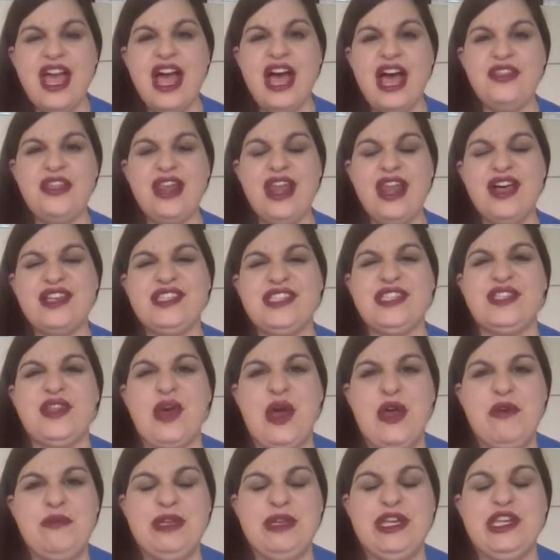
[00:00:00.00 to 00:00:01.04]
And the last thing
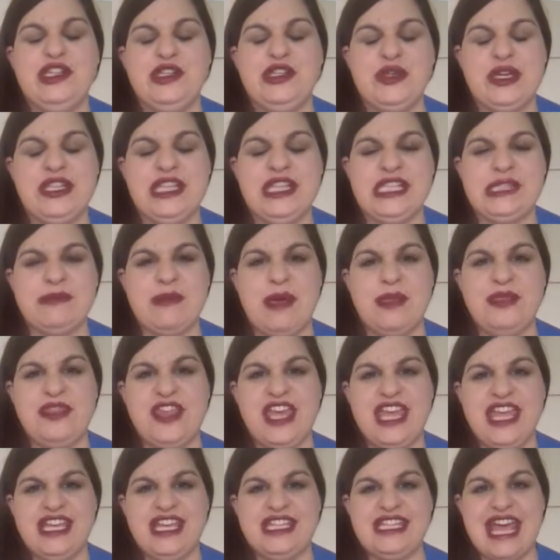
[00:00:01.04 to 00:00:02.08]
that I've been enjoying this month
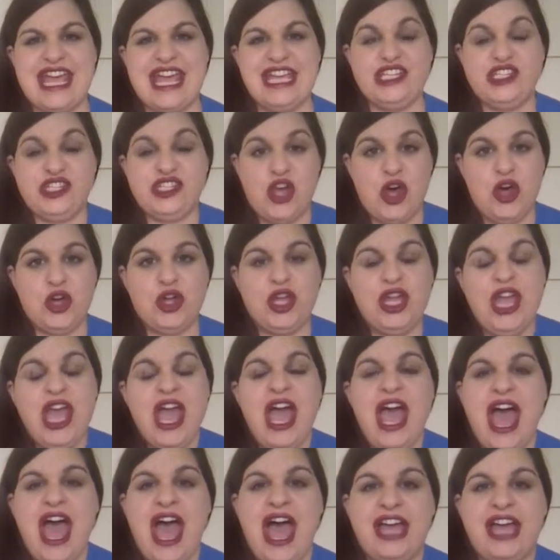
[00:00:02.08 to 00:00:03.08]
is a song,